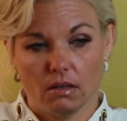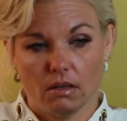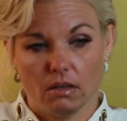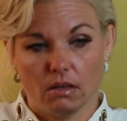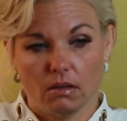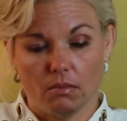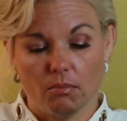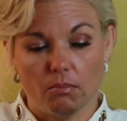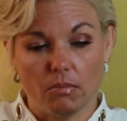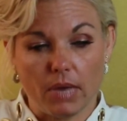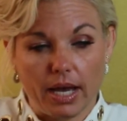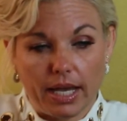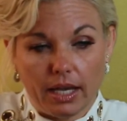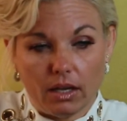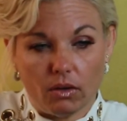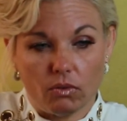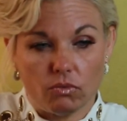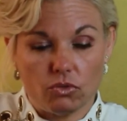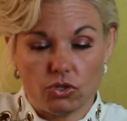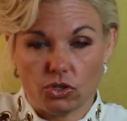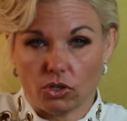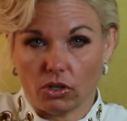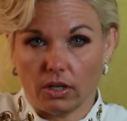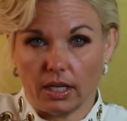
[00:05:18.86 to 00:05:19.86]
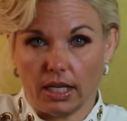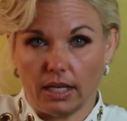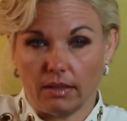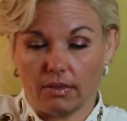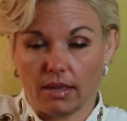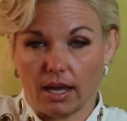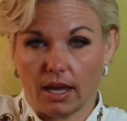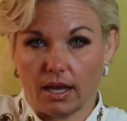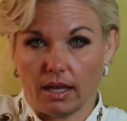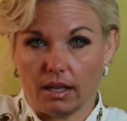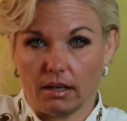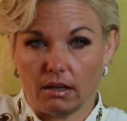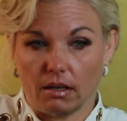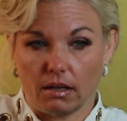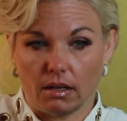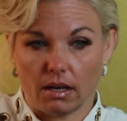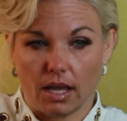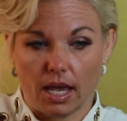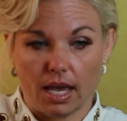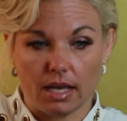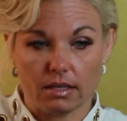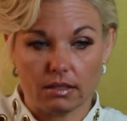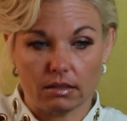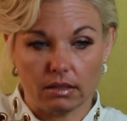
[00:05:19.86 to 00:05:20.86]
my own journey that
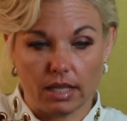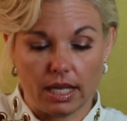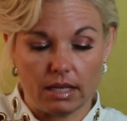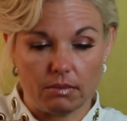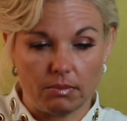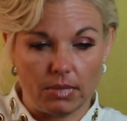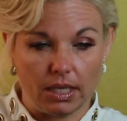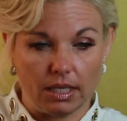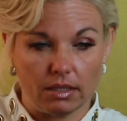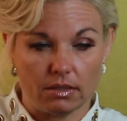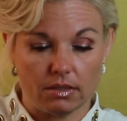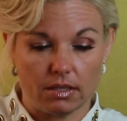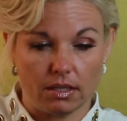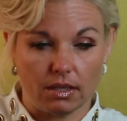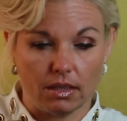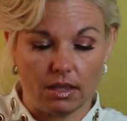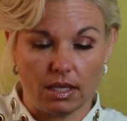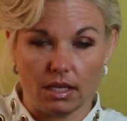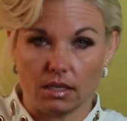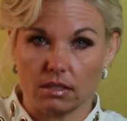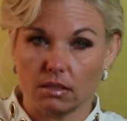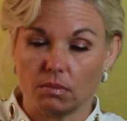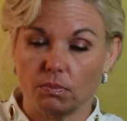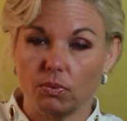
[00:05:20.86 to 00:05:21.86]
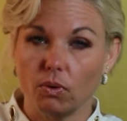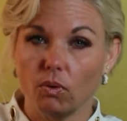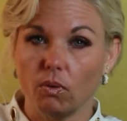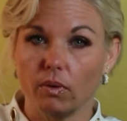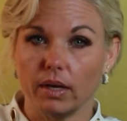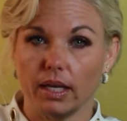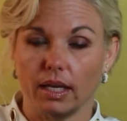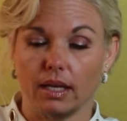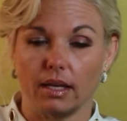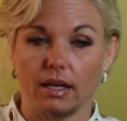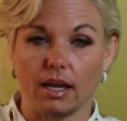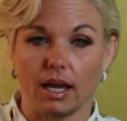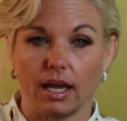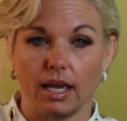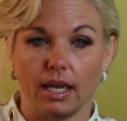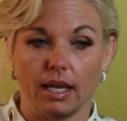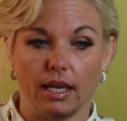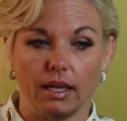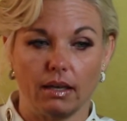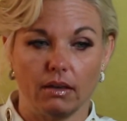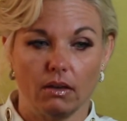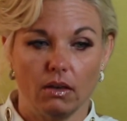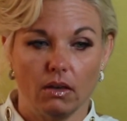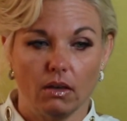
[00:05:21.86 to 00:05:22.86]
has led me to this point and
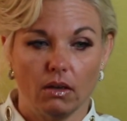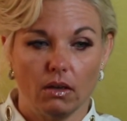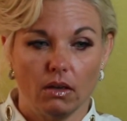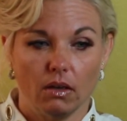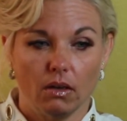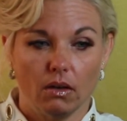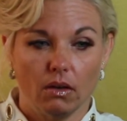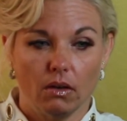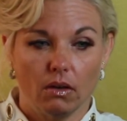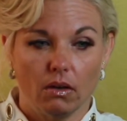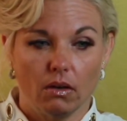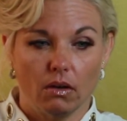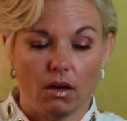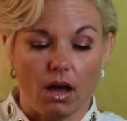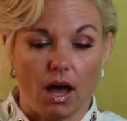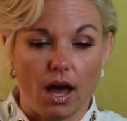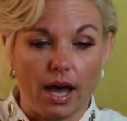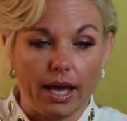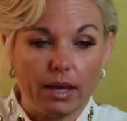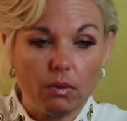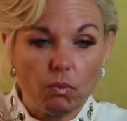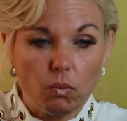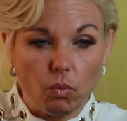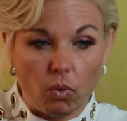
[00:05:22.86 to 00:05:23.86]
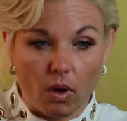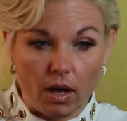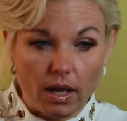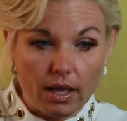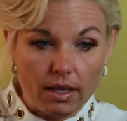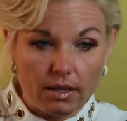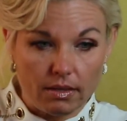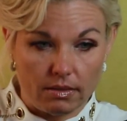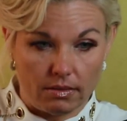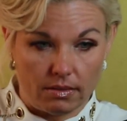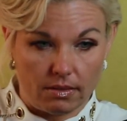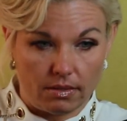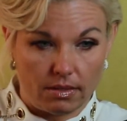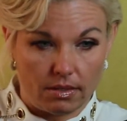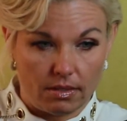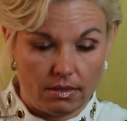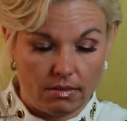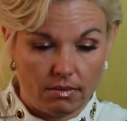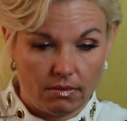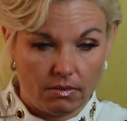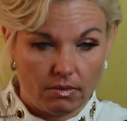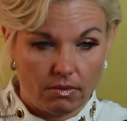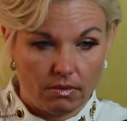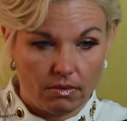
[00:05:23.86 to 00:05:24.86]
I I was
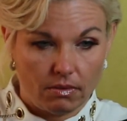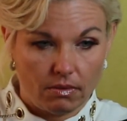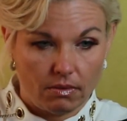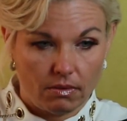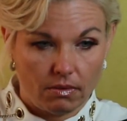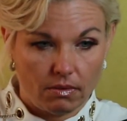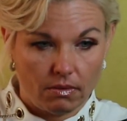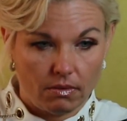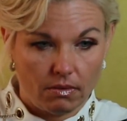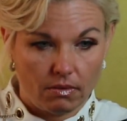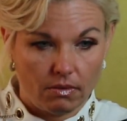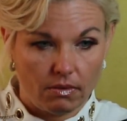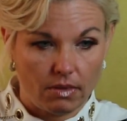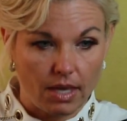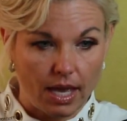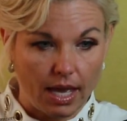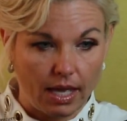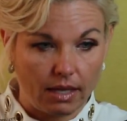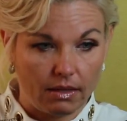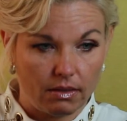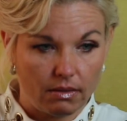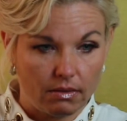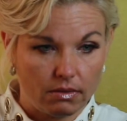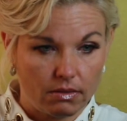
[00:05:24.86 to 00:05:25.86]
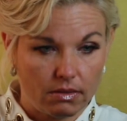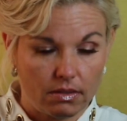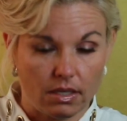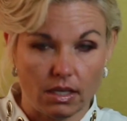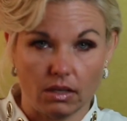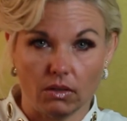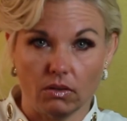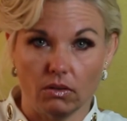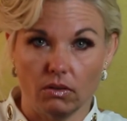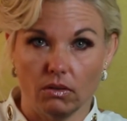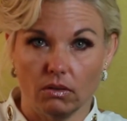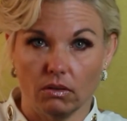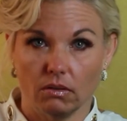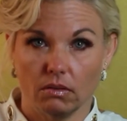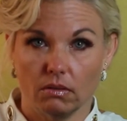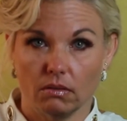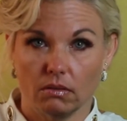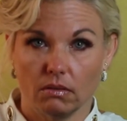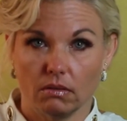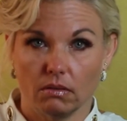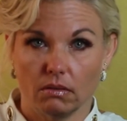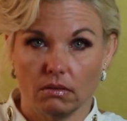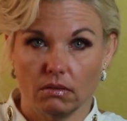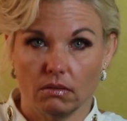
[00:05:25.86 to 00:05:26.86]
that single
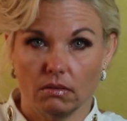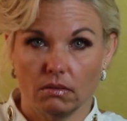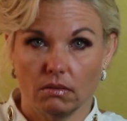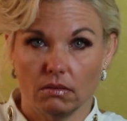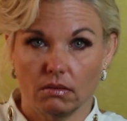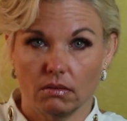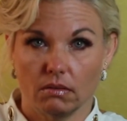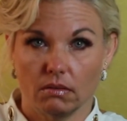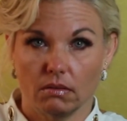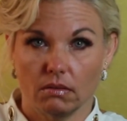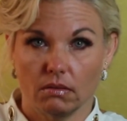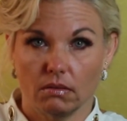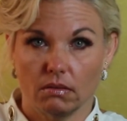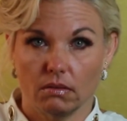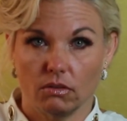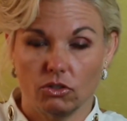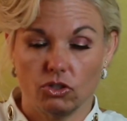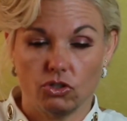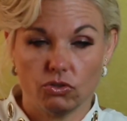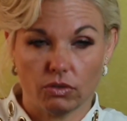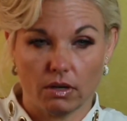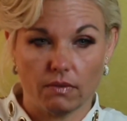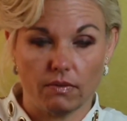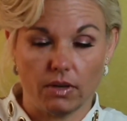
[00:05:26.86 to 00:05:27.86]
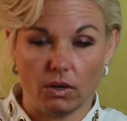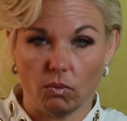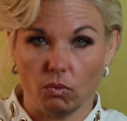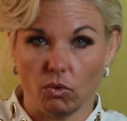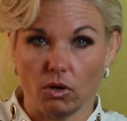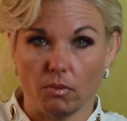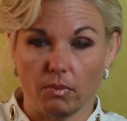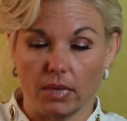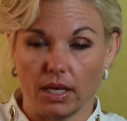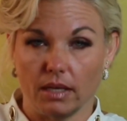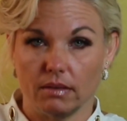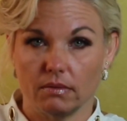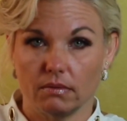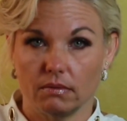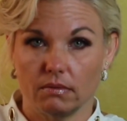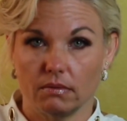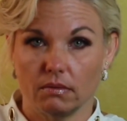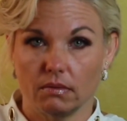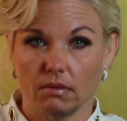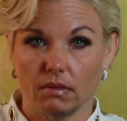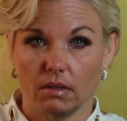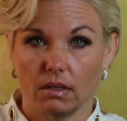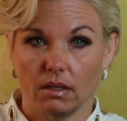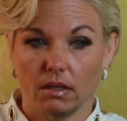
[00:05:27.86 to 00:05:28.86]
driven woman.
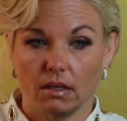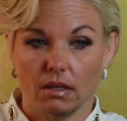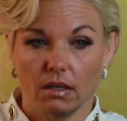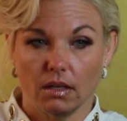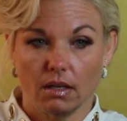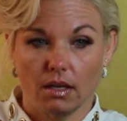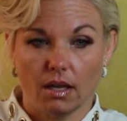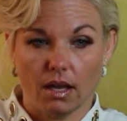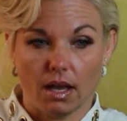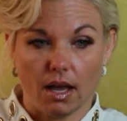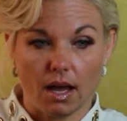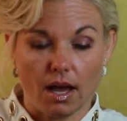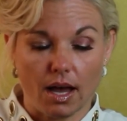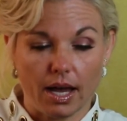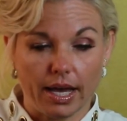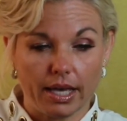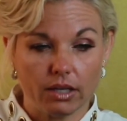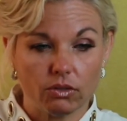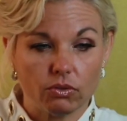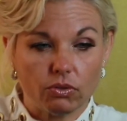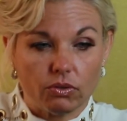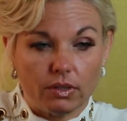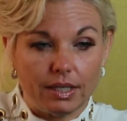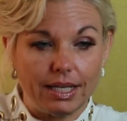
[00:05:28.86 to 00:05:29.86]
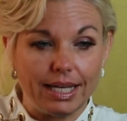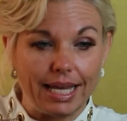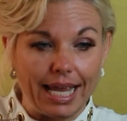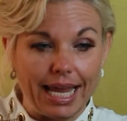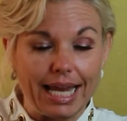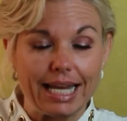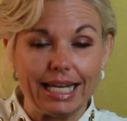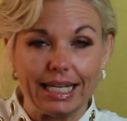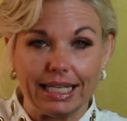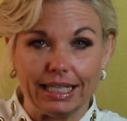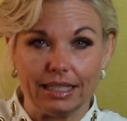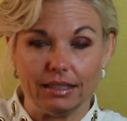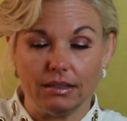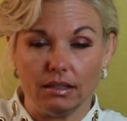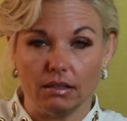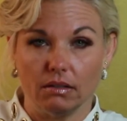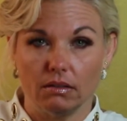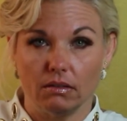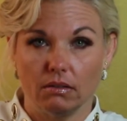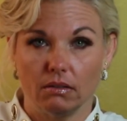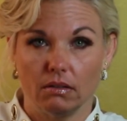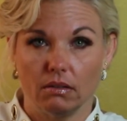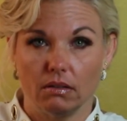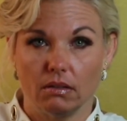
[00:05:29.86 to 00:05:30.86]
I created
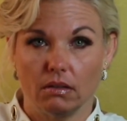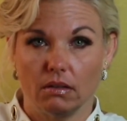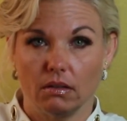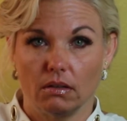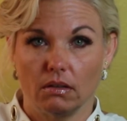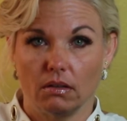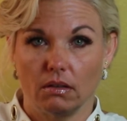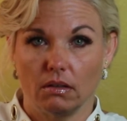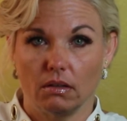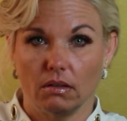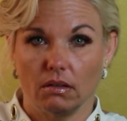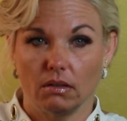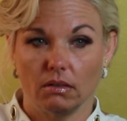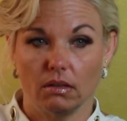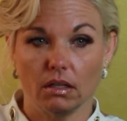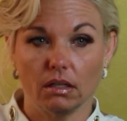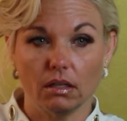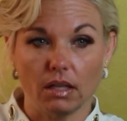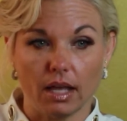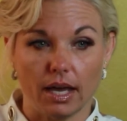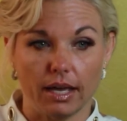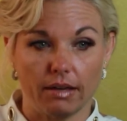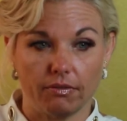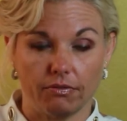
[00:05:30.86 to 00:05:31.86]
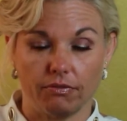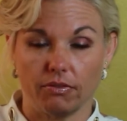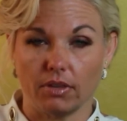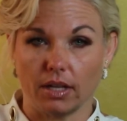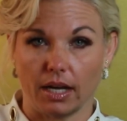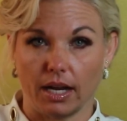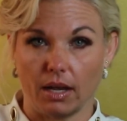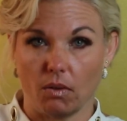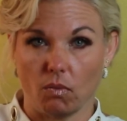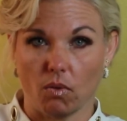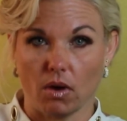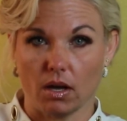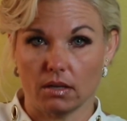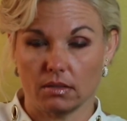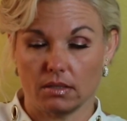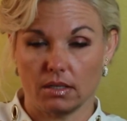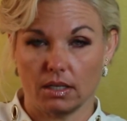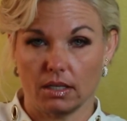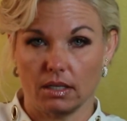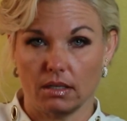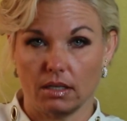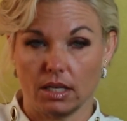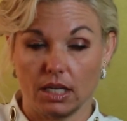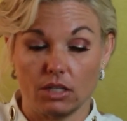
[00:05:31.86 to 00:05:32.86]
the life that I
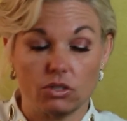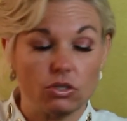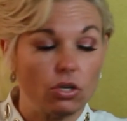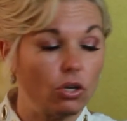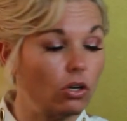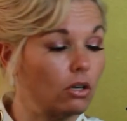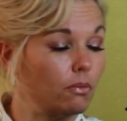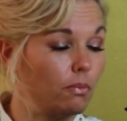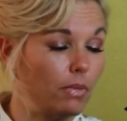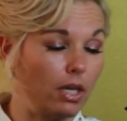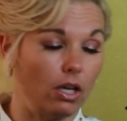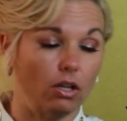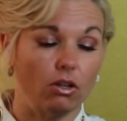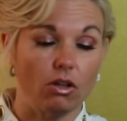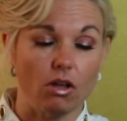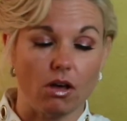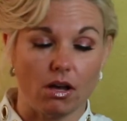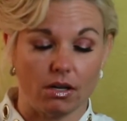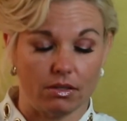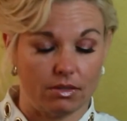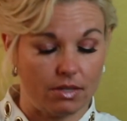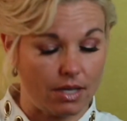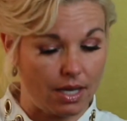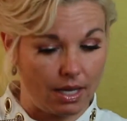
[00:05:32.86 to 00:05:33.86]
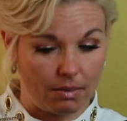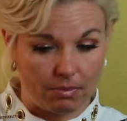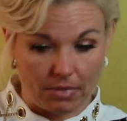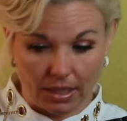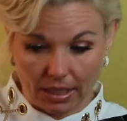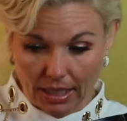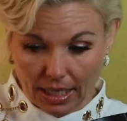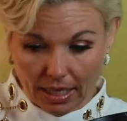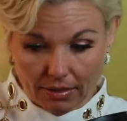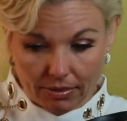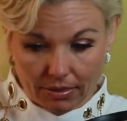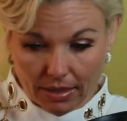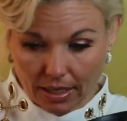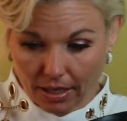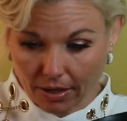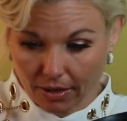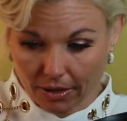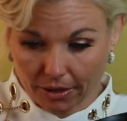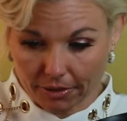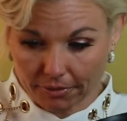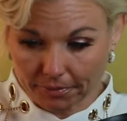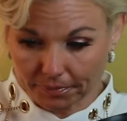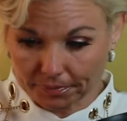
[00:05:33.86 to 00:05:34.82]
wanted. It took me a long time to get there,